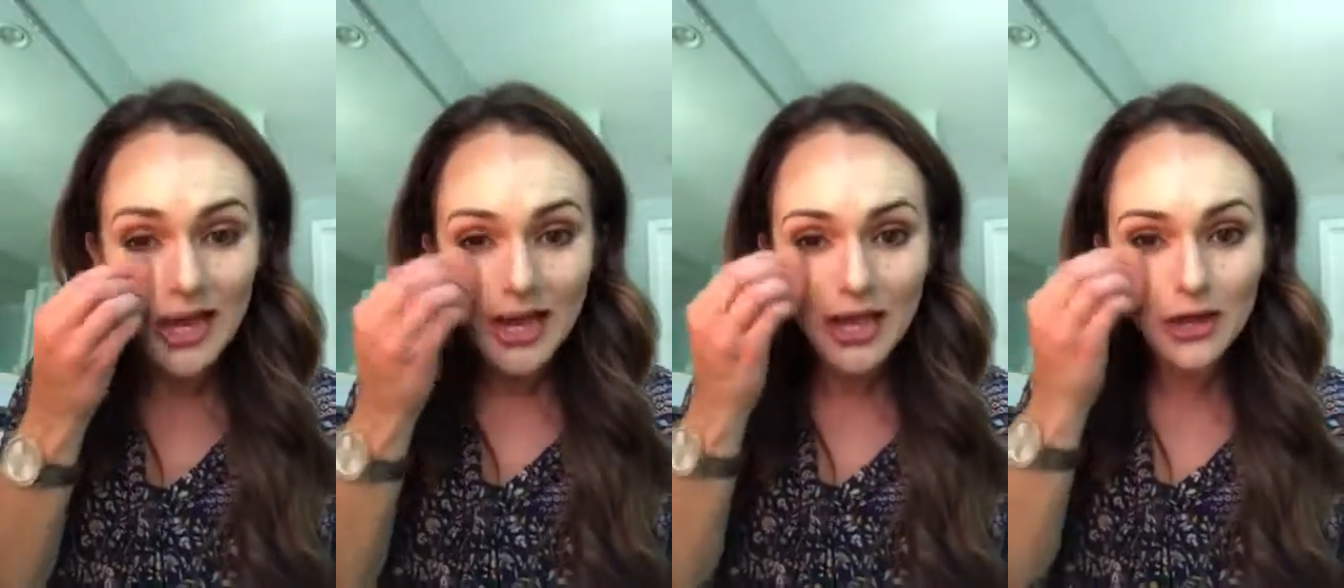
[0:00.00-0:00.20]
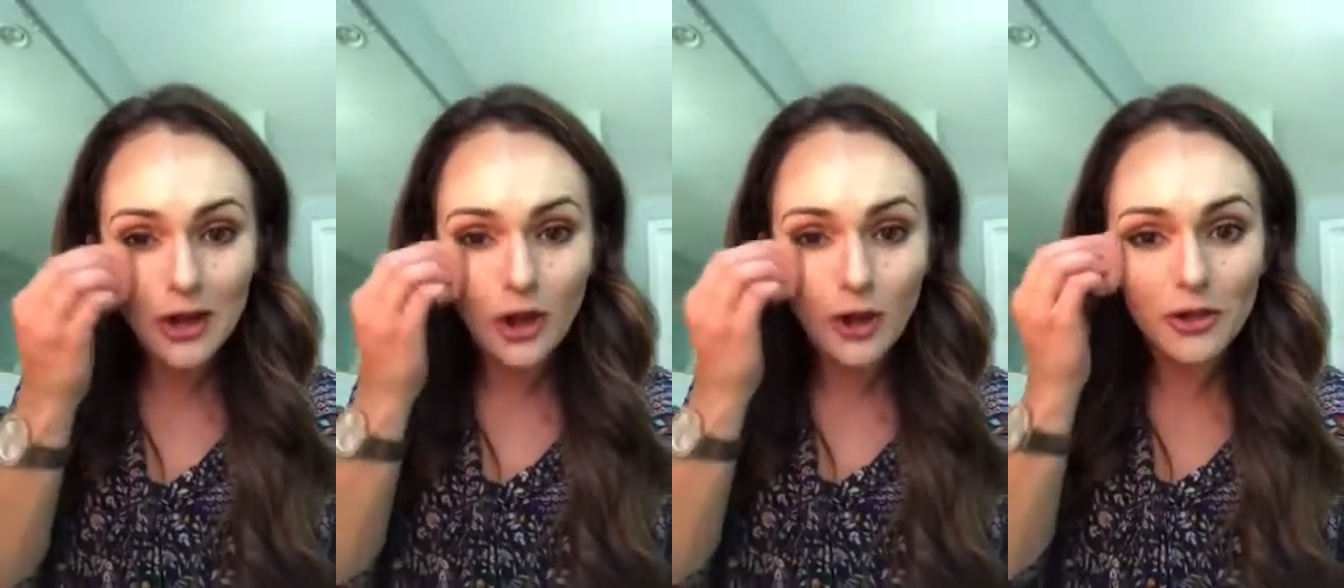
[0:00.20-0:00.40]

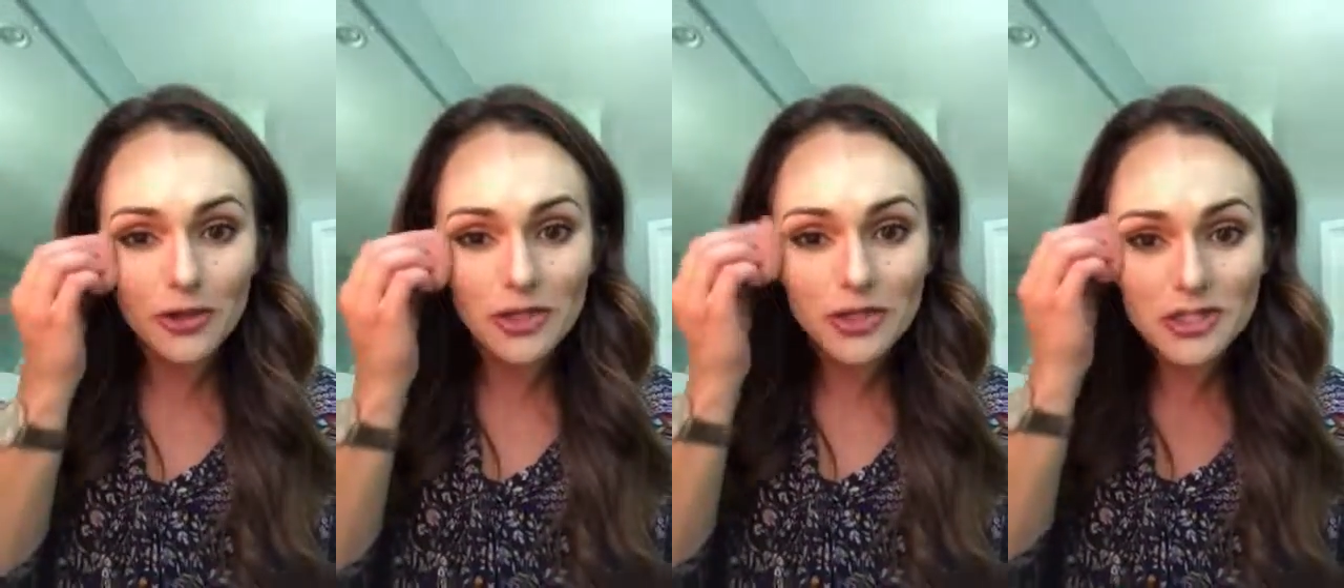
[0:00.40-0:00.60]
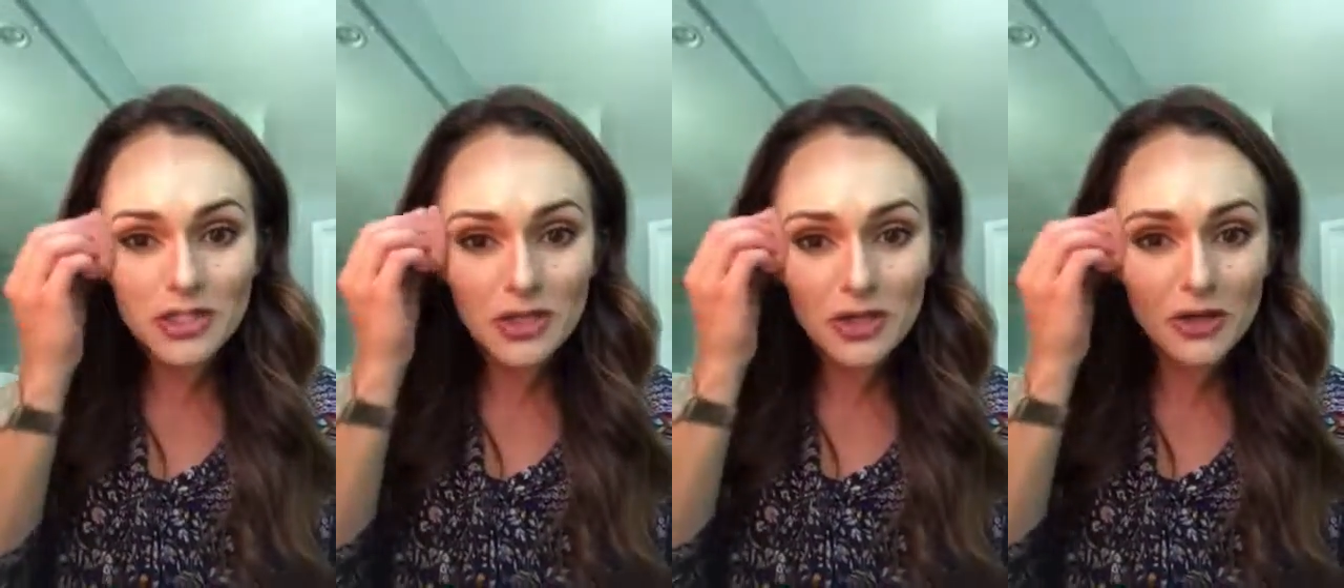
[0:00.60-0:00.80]
And all
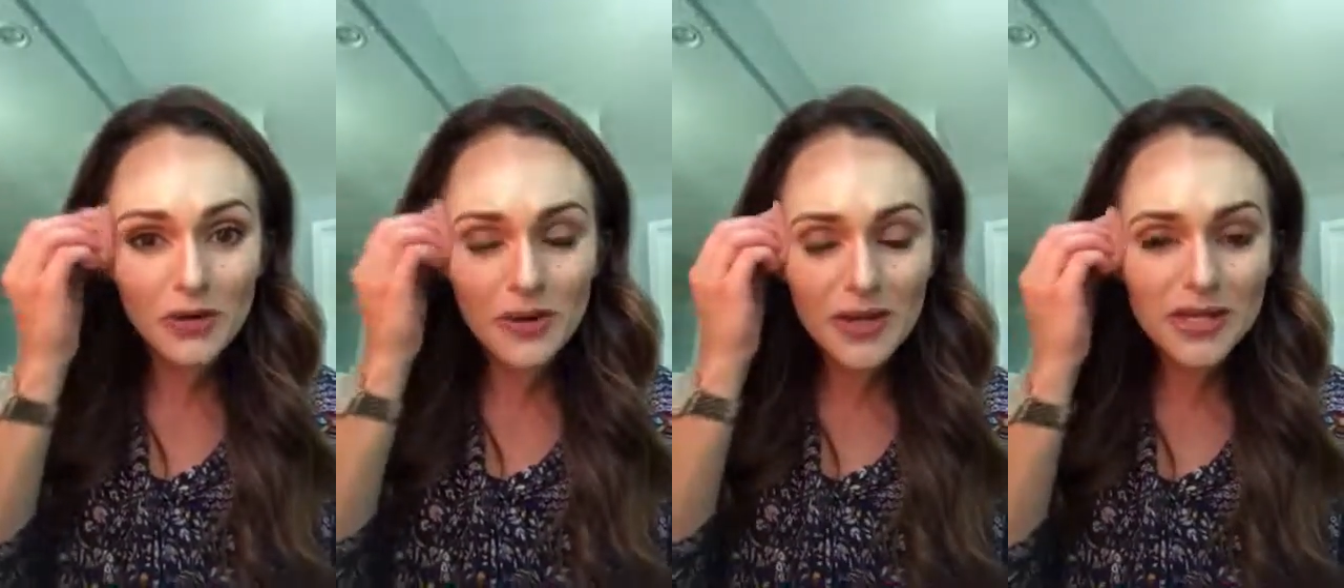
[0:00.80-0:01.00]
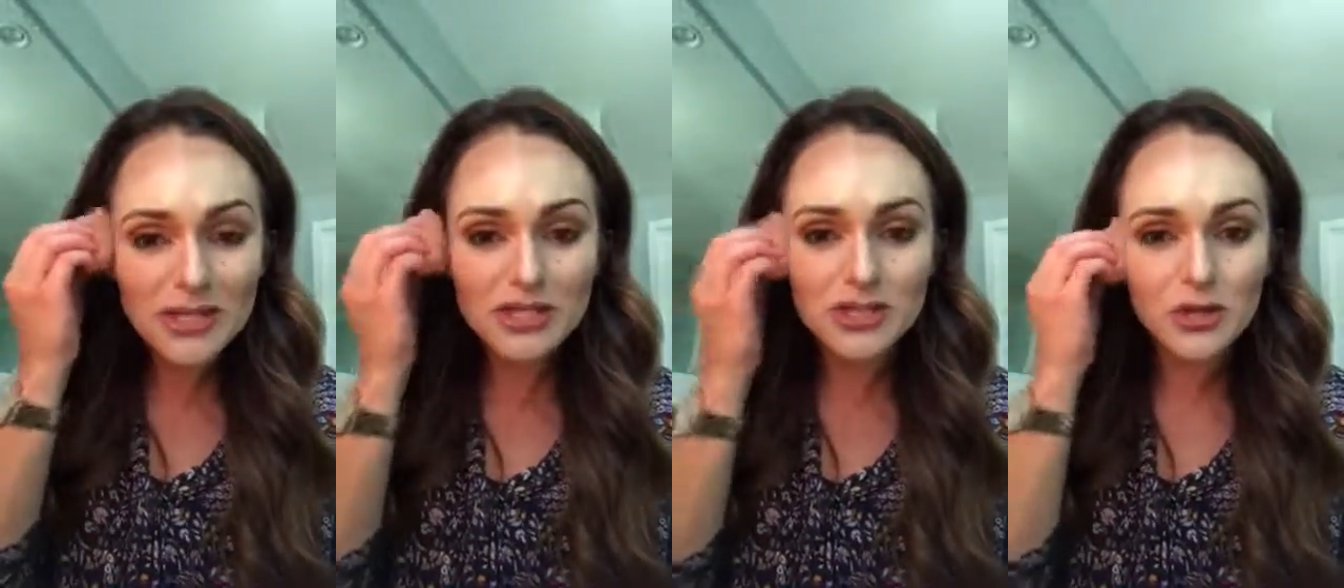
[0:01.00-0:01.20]
you
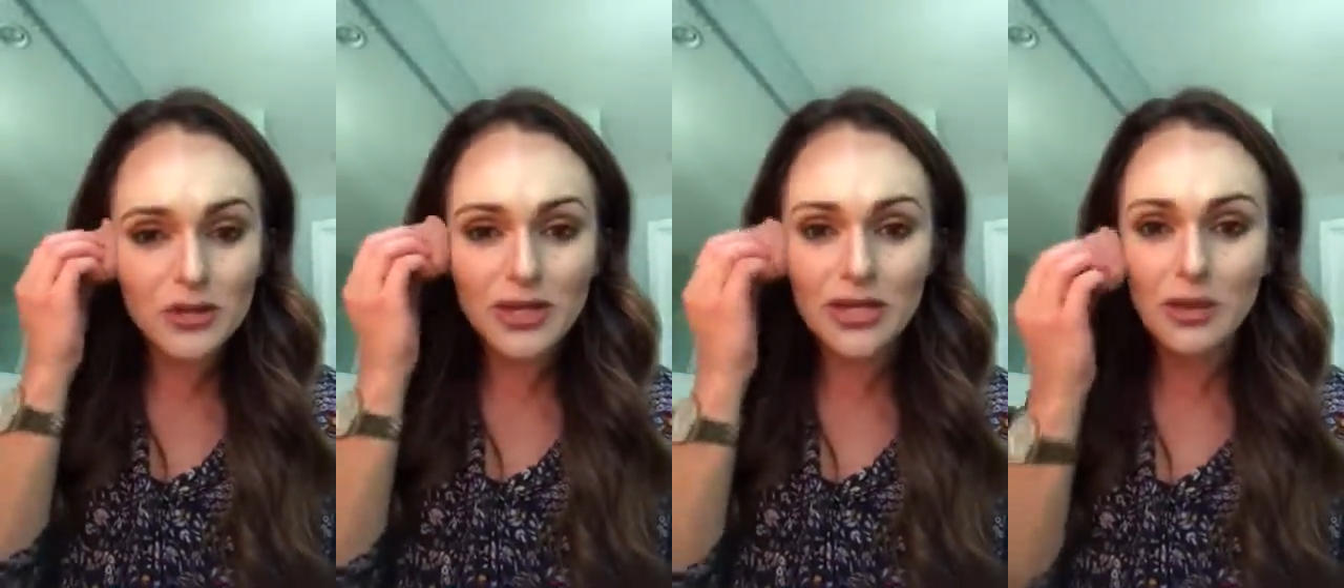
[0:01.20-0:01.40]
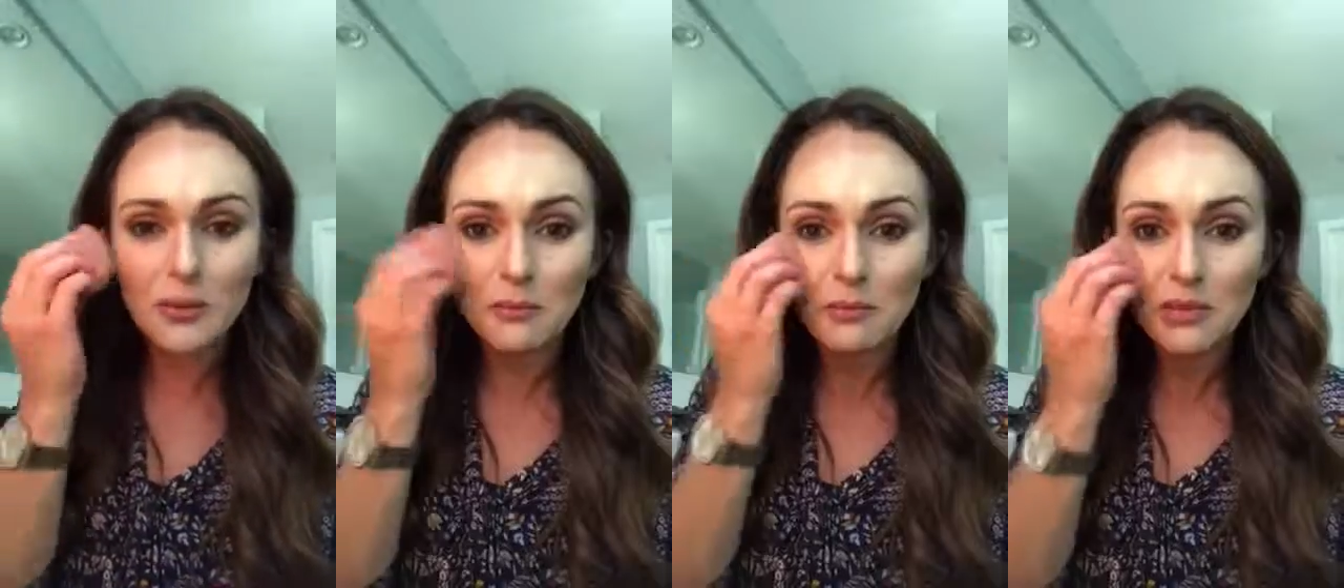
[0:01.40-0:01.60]
do is you're
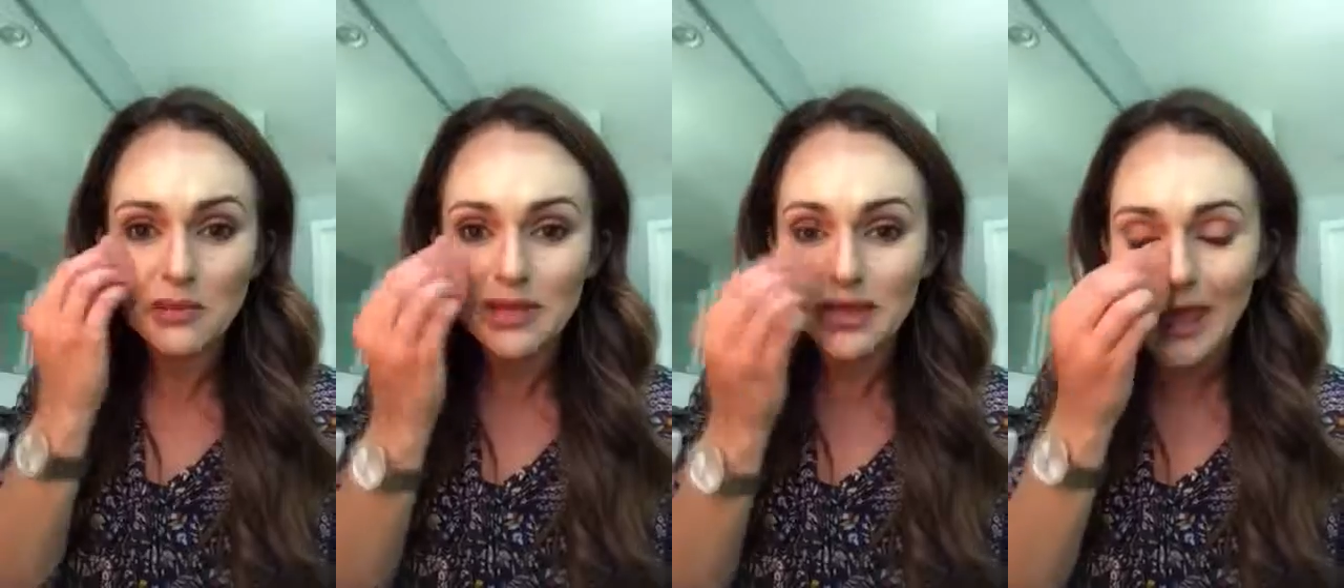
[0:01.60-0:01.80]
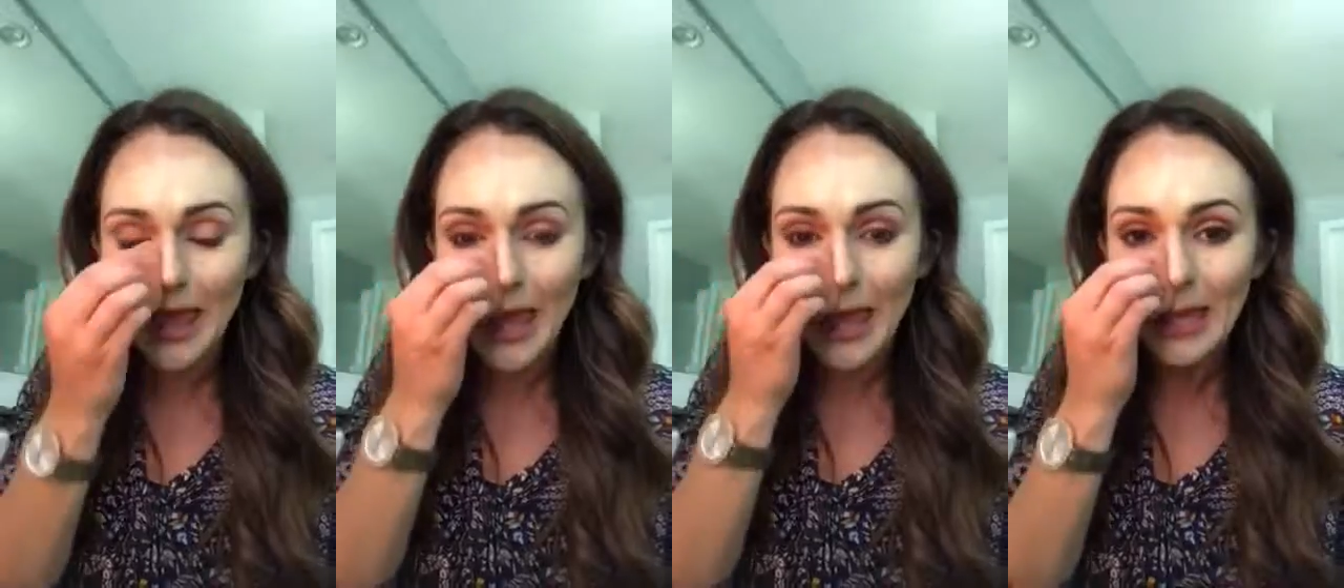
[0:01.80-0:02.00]
gonna
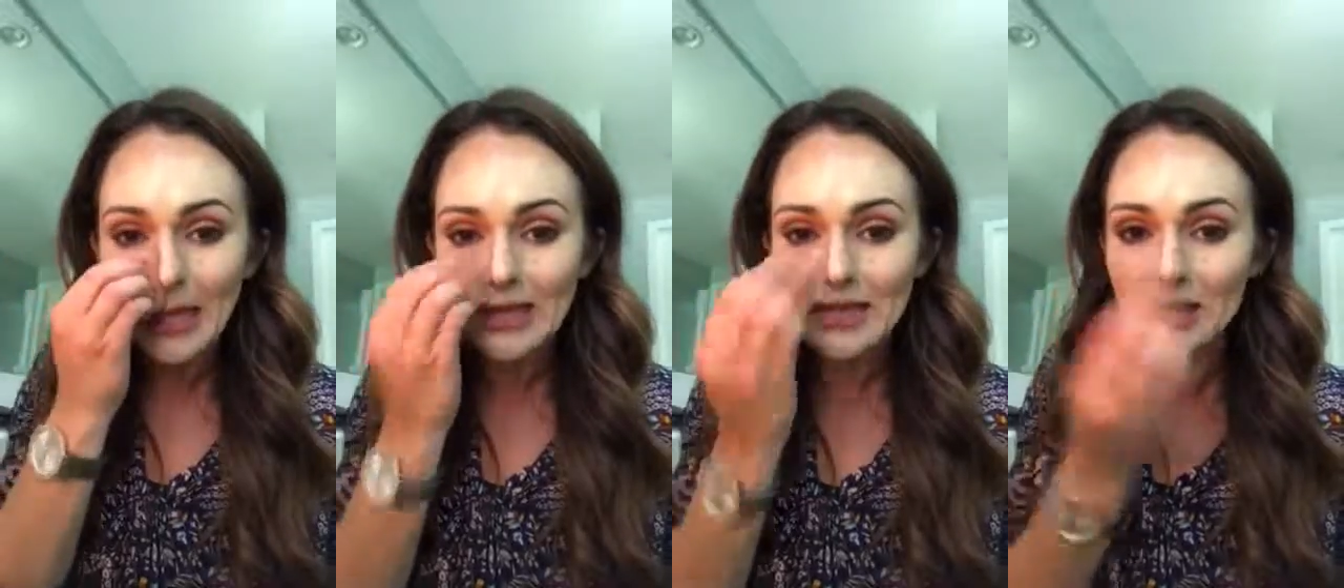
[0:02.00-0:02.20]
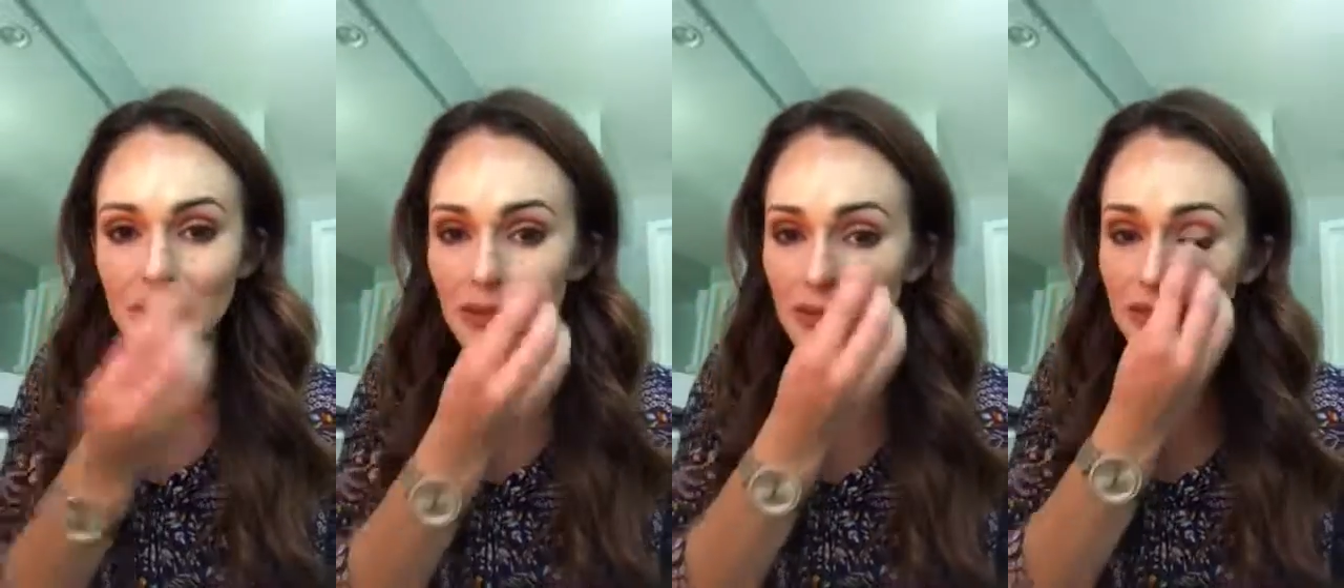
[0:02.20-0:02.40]

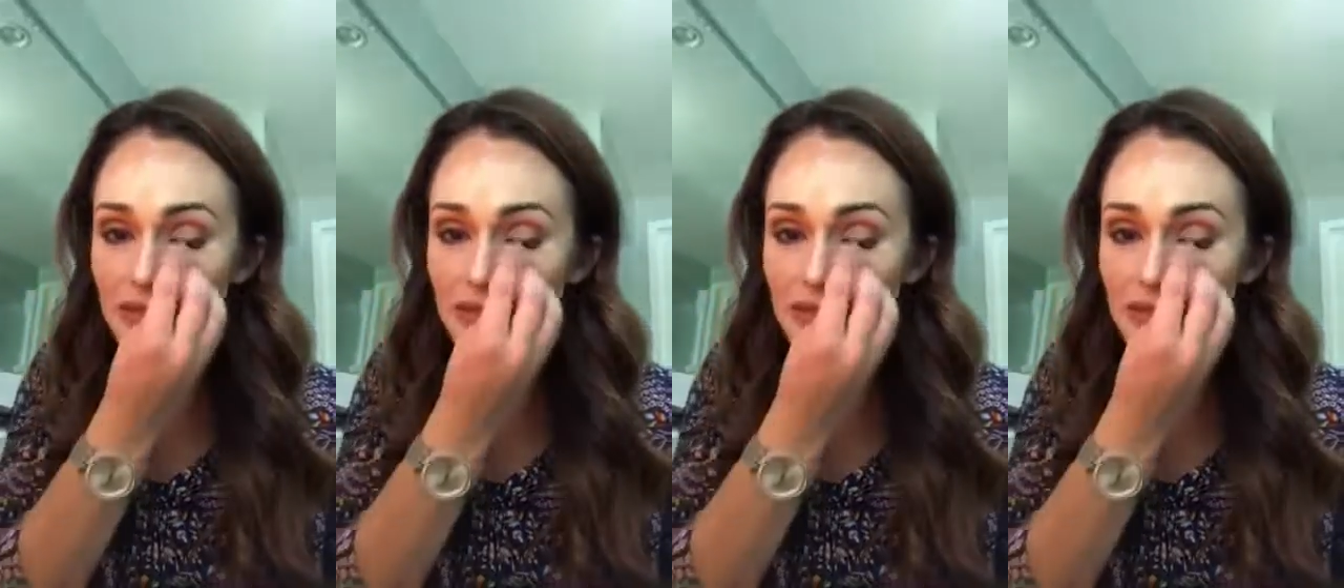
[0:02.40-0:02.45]
blend